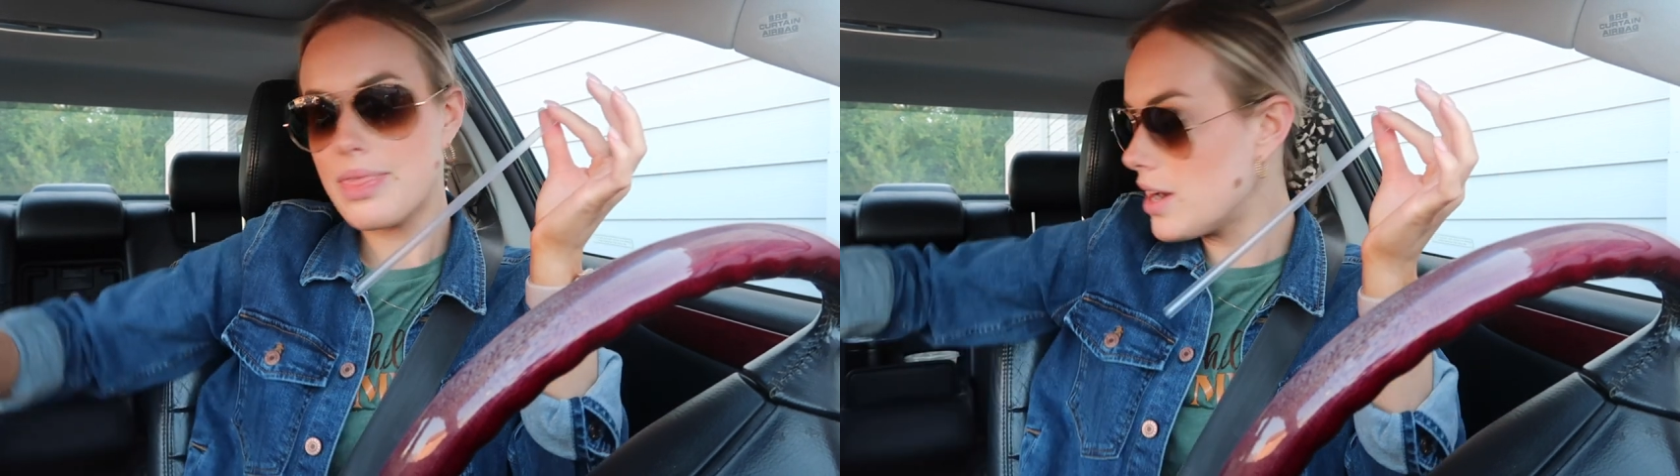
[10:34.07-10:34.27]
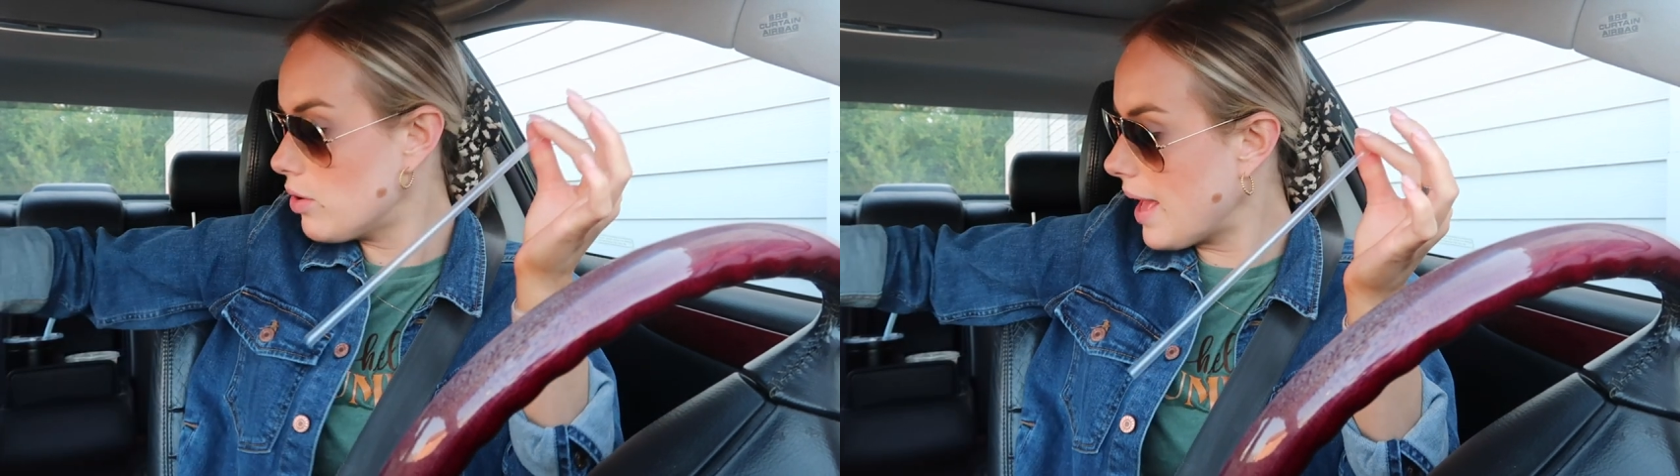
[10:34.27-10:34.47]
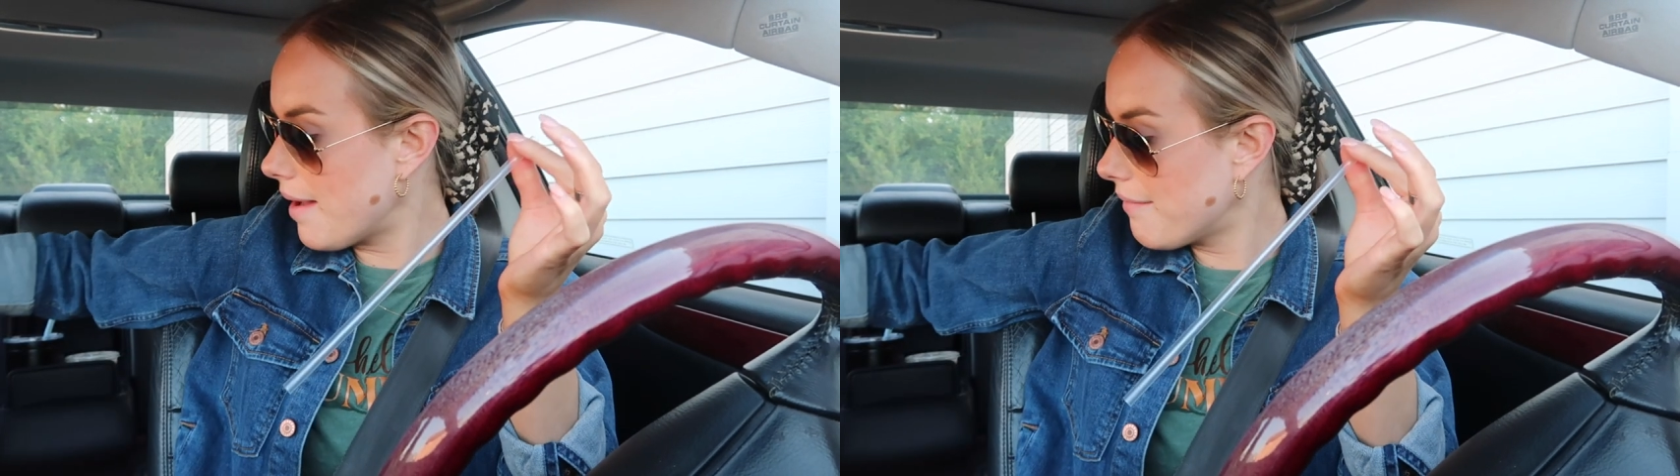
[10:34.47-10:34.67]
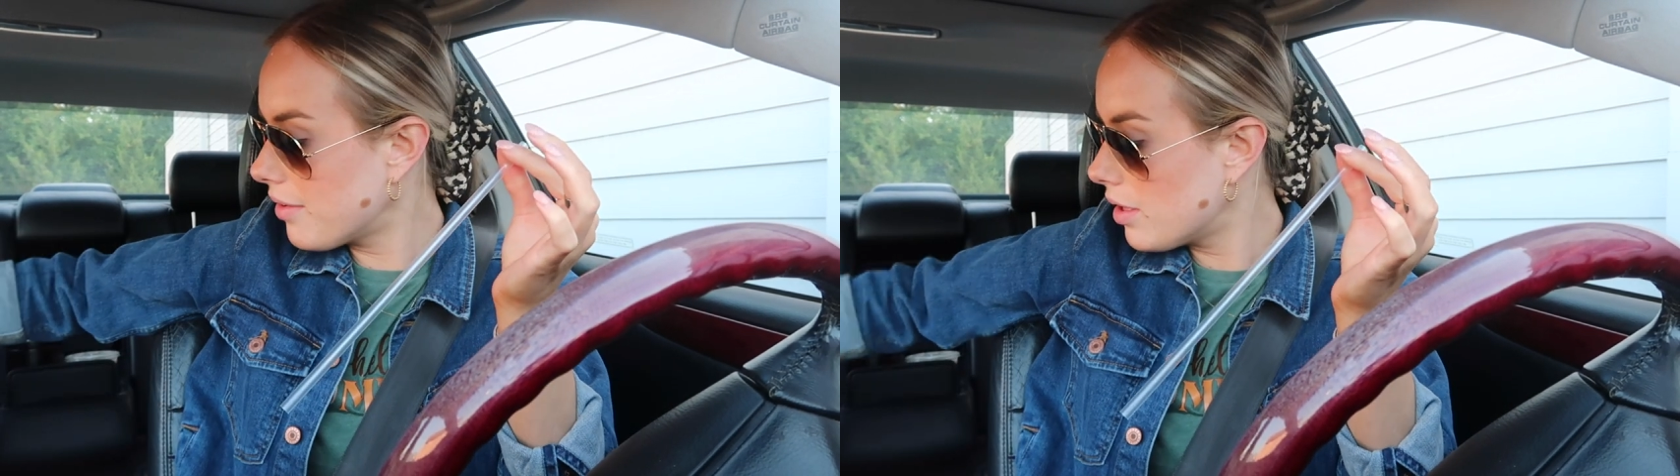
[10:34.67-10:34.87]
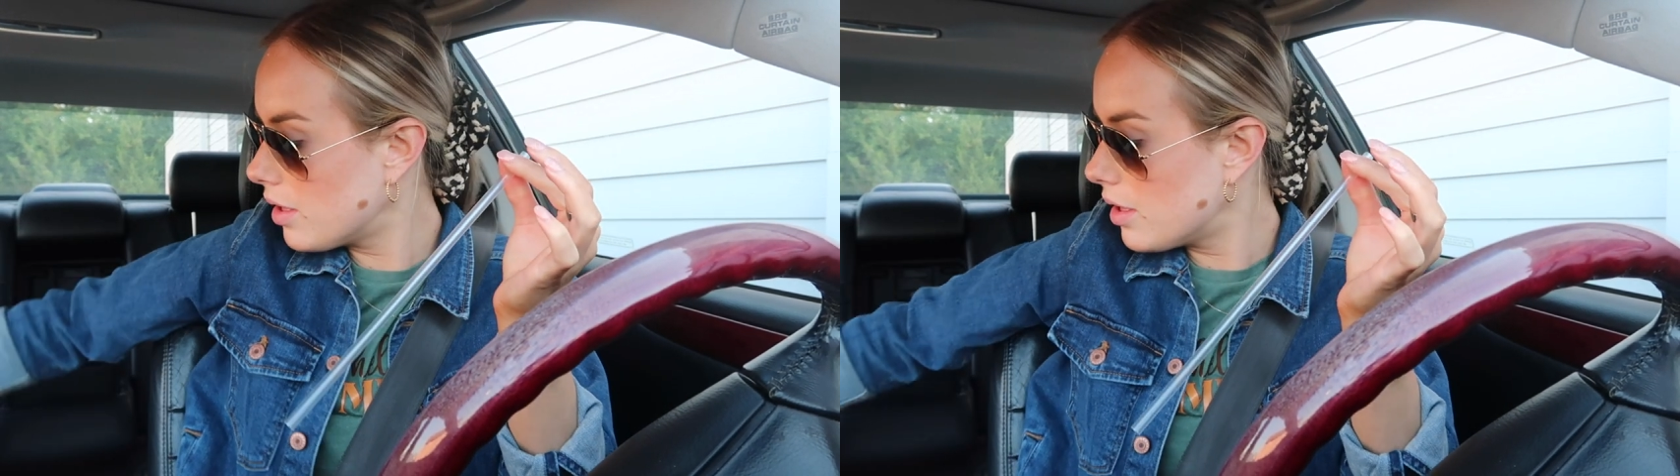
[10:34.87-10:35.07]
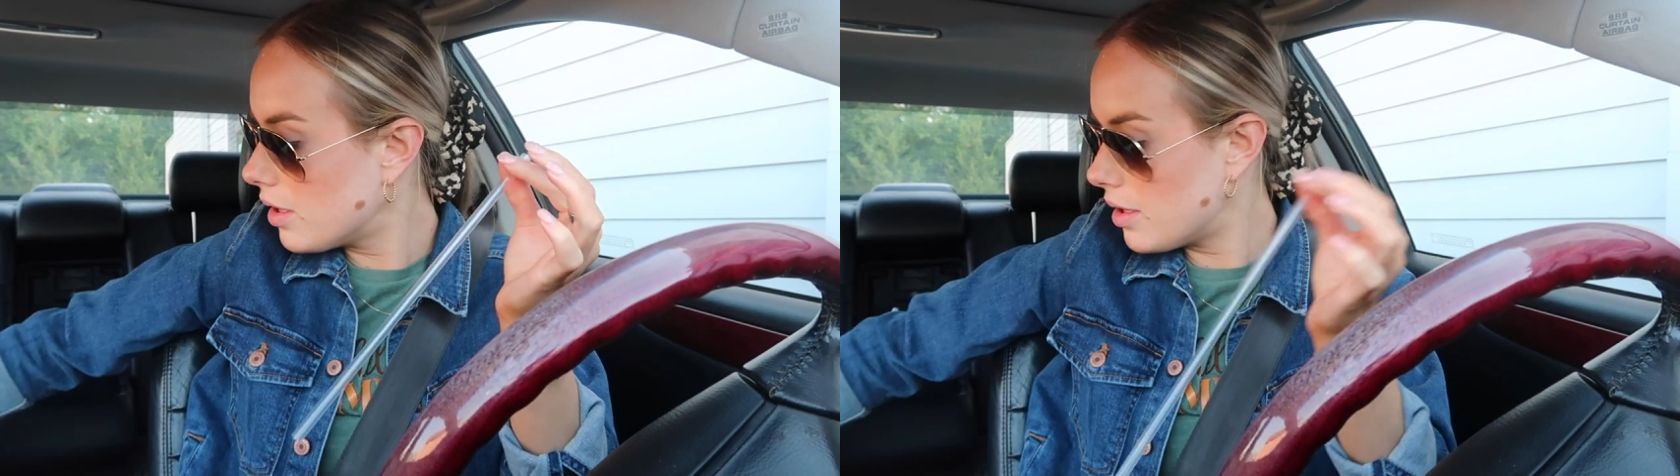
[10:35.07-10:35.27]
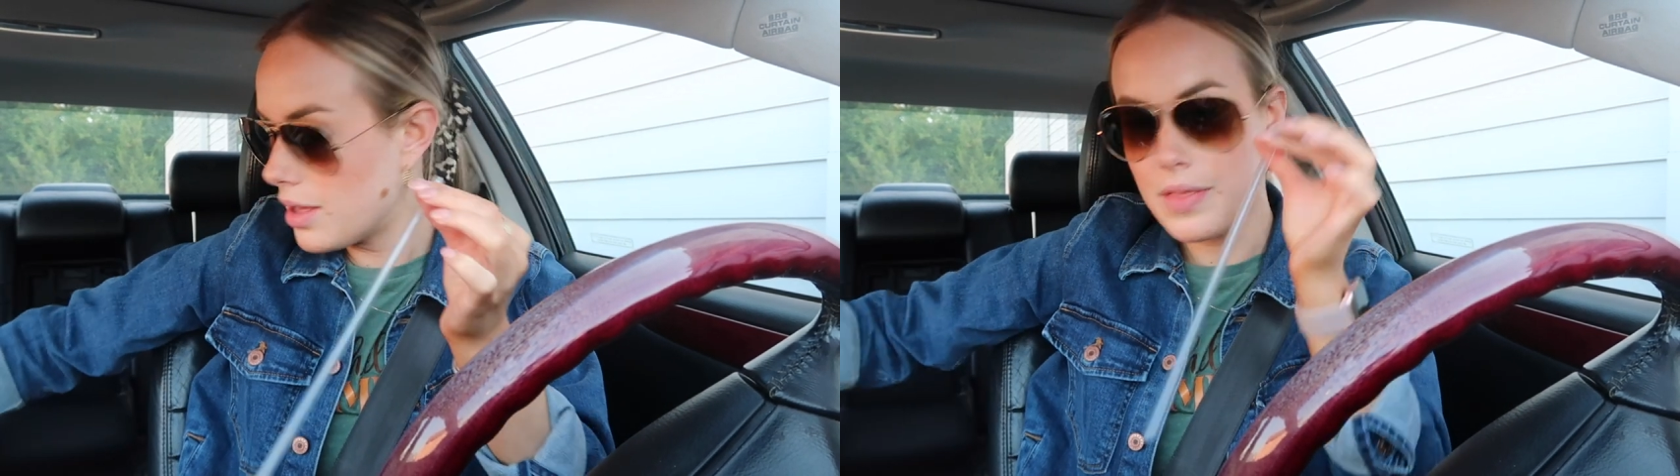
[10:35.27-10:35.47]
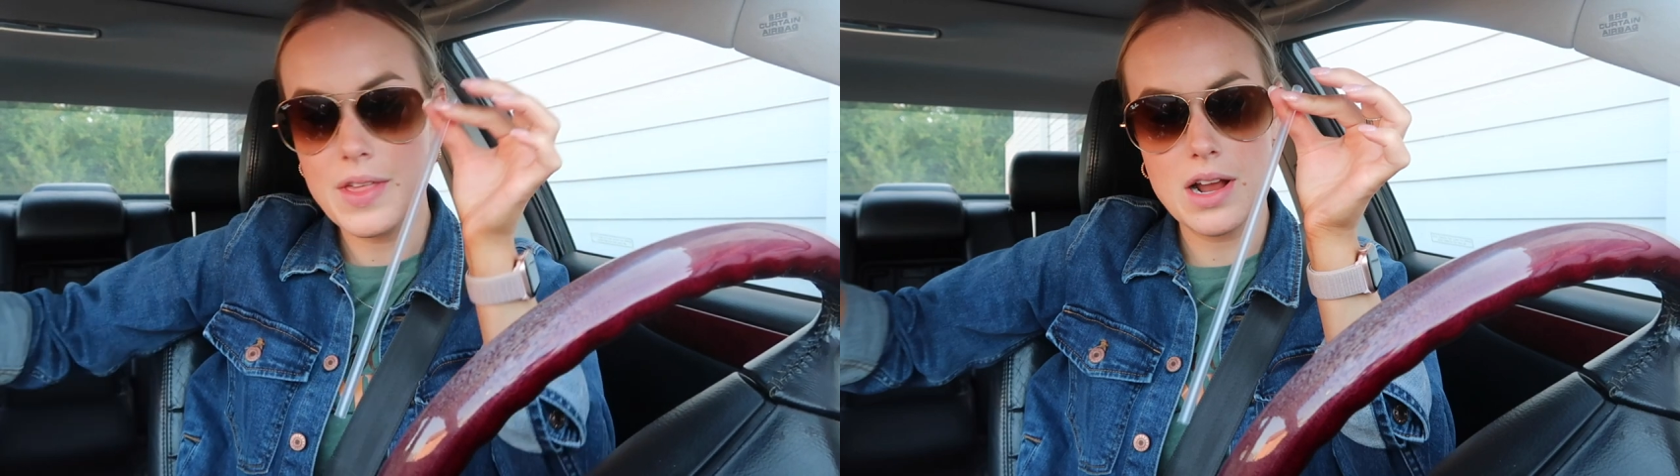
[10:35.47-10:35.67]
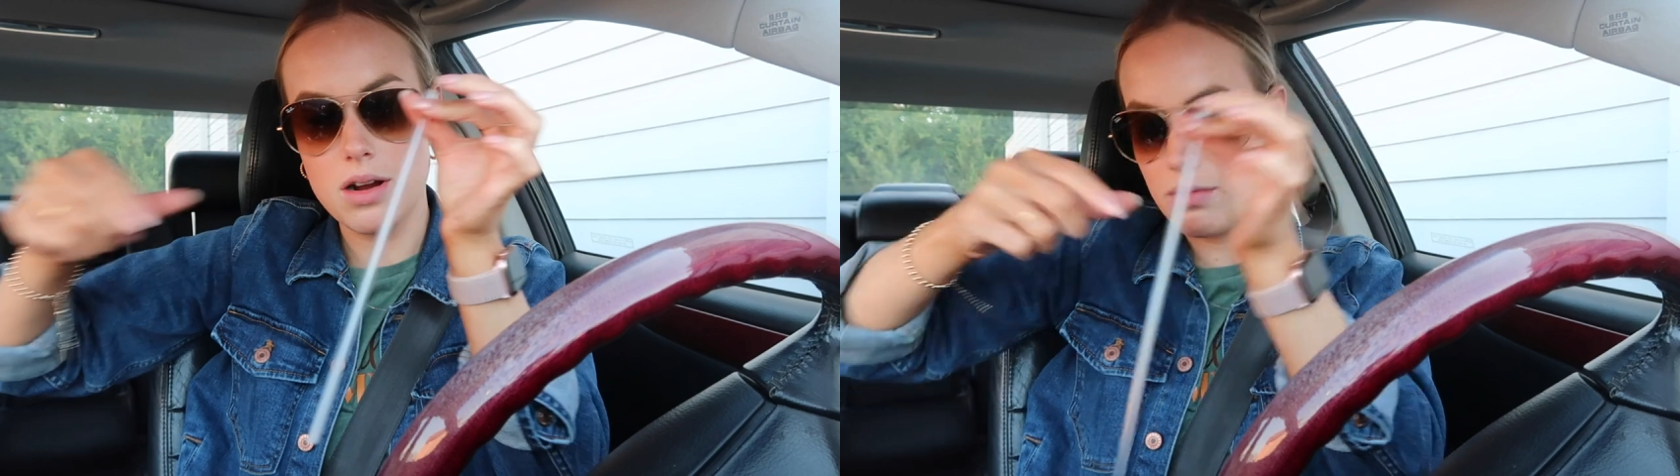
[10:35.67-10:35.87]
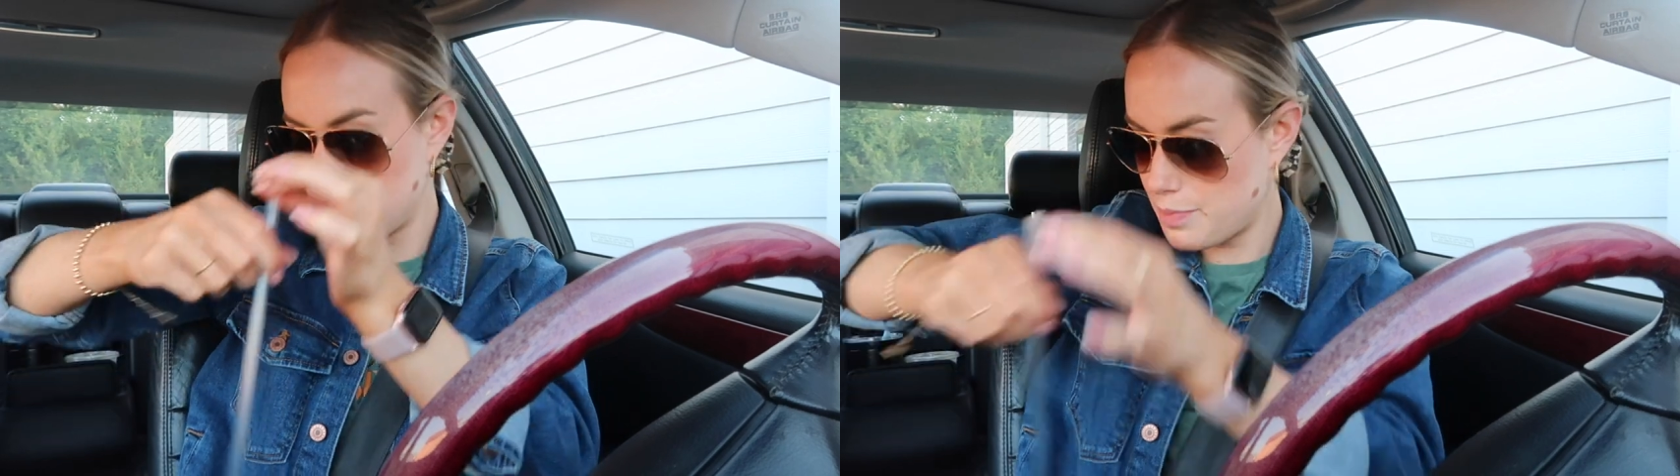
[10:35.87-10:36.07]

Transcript: They don't have their